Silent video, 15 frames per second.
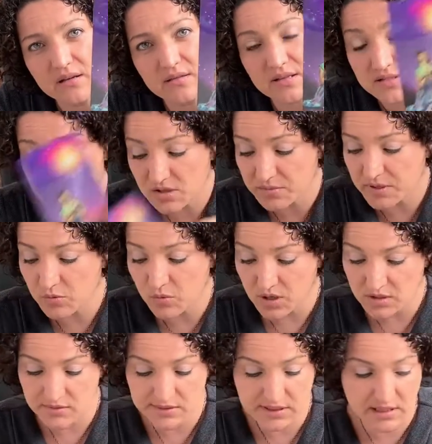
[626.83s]
This could be
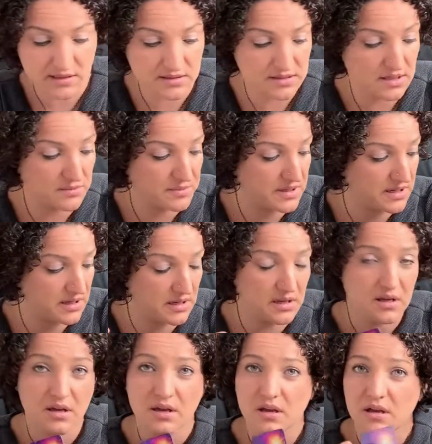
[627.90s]
work related. This could be
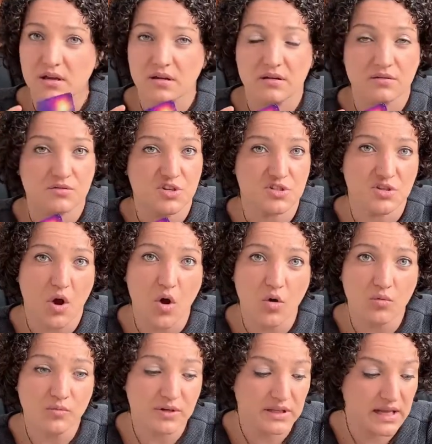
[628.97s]
just
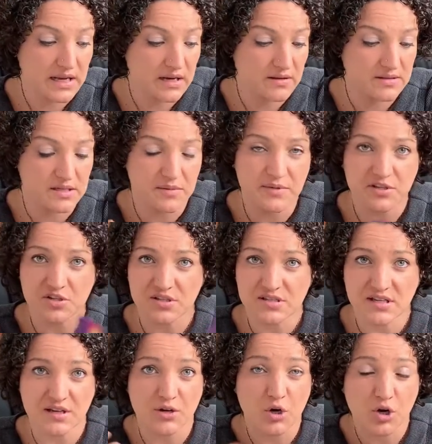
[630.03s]
home related. This could be just
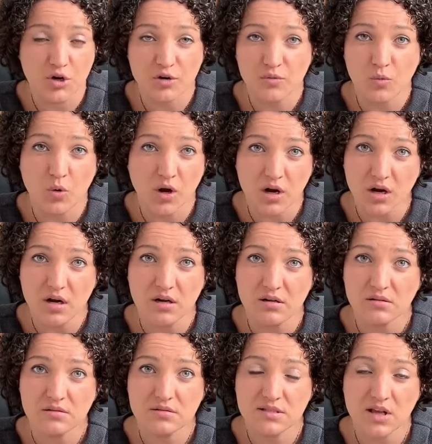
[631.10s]
inner work,
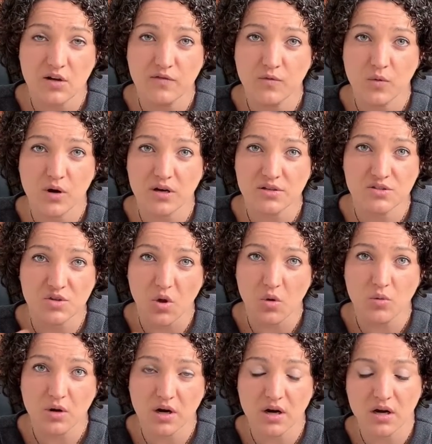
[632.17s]
self work, soul
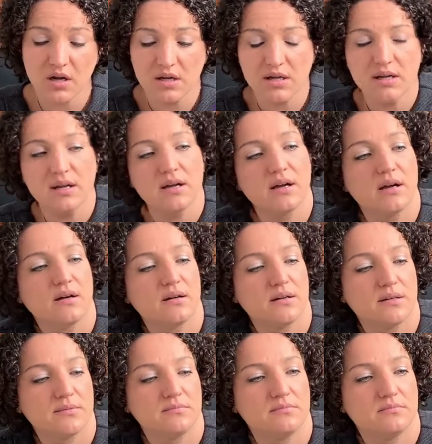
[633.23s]
work.
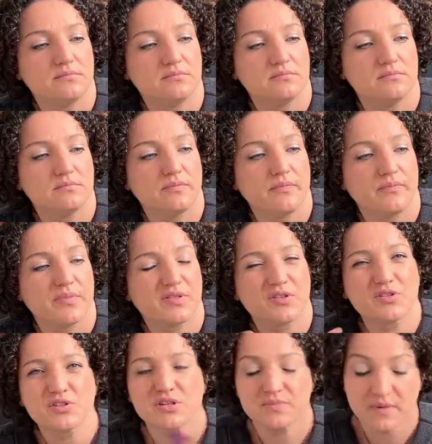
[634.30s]
But
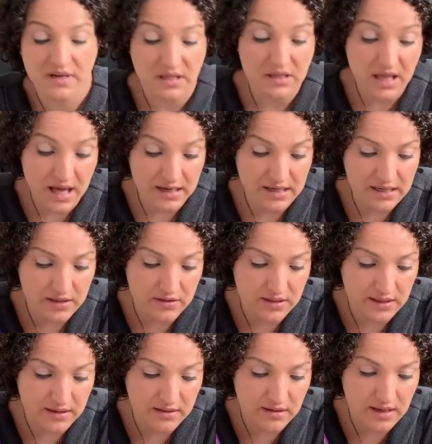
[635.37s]
there's just been a lot of
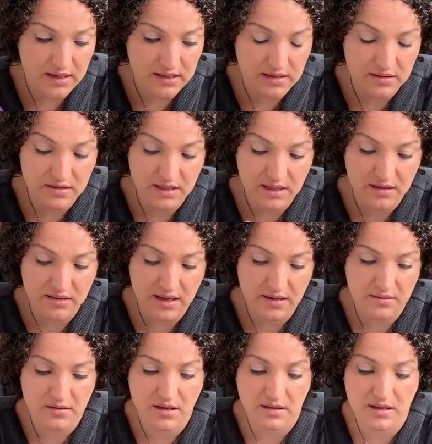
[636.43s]
healing. And I think
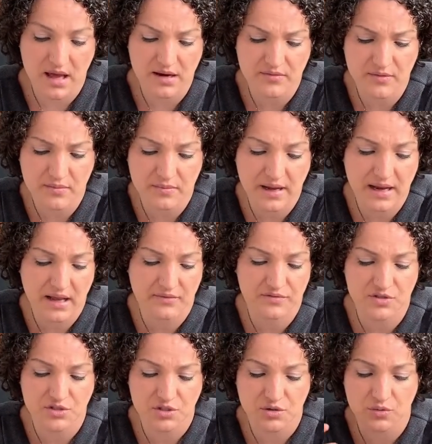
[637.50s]
that a lot of it might have to
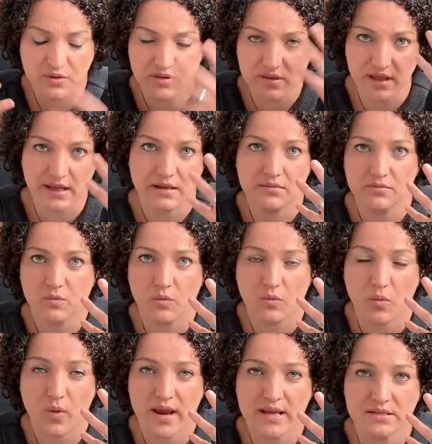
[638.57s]
do with like
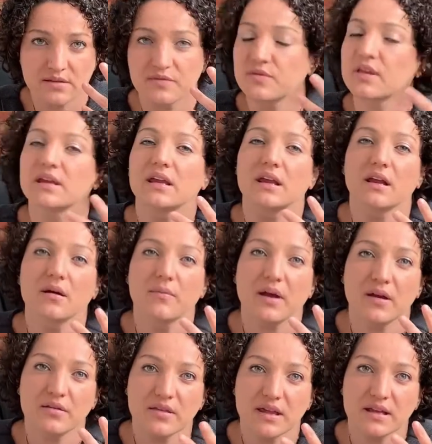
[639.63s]
ways of thinking
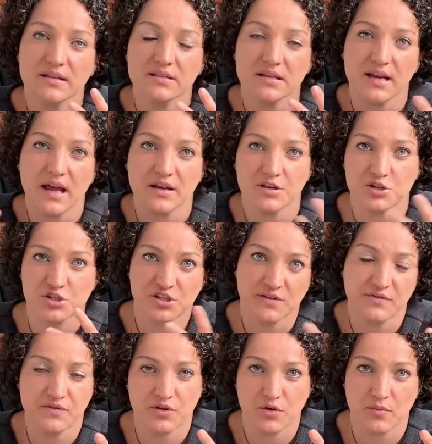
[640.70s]
about things and how to
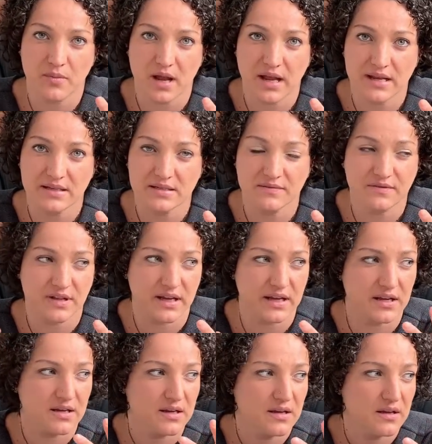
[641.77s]
shift your mind of
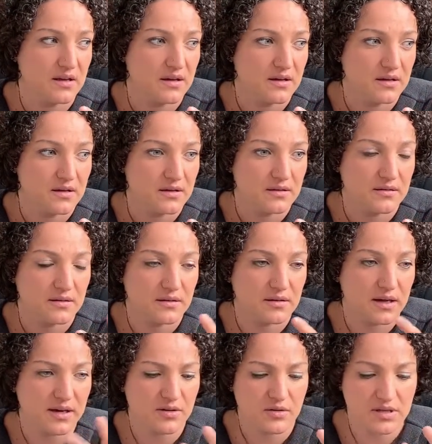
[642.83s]
like,
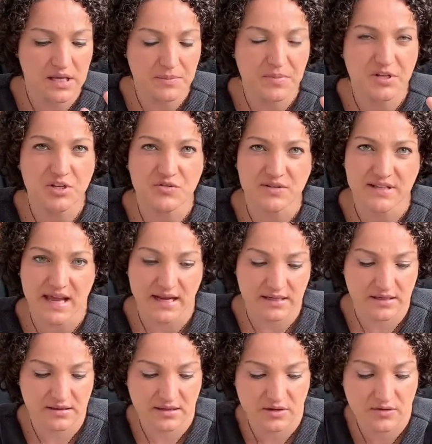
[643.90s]
I don't know, keeping you
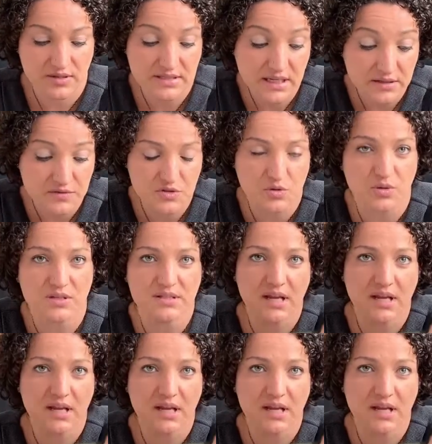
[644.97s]
stagnant there. The Ten of Swords